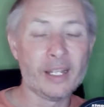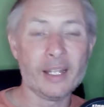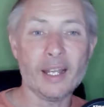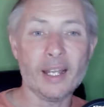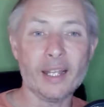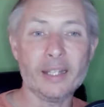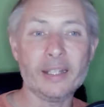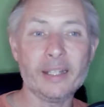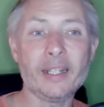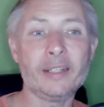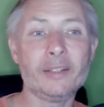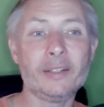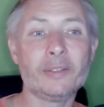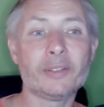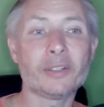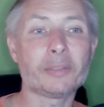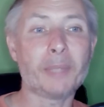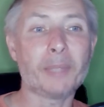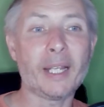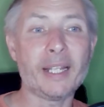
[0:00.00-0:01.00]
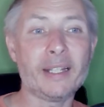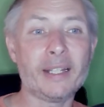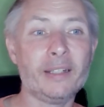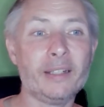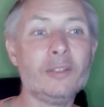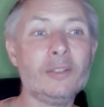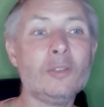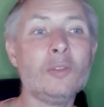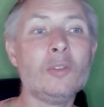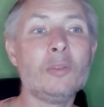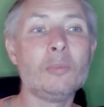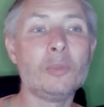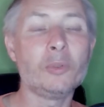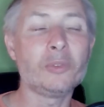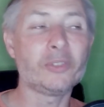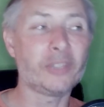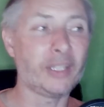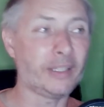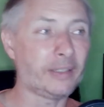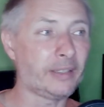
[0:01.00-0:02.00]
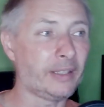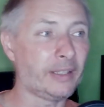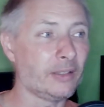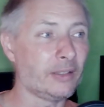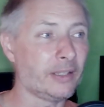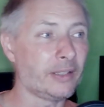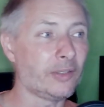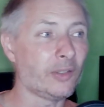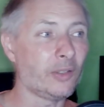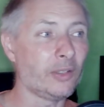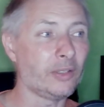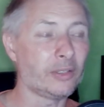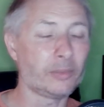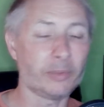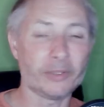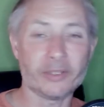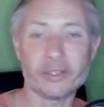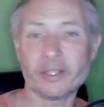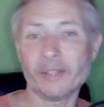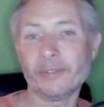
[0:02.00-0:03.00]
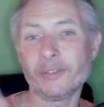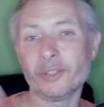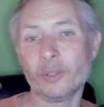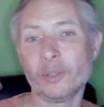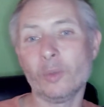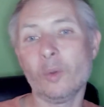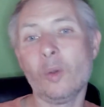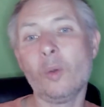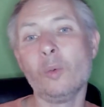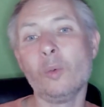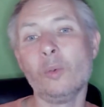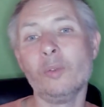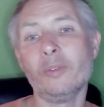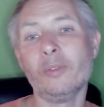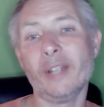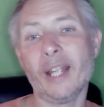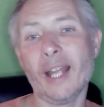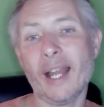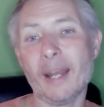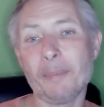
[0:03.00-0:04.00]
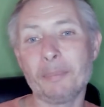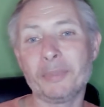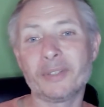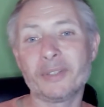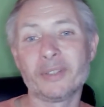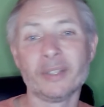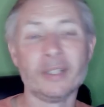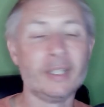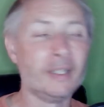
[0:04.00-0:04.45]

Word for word: And then you just pay the normal $69, which gives you all the apps,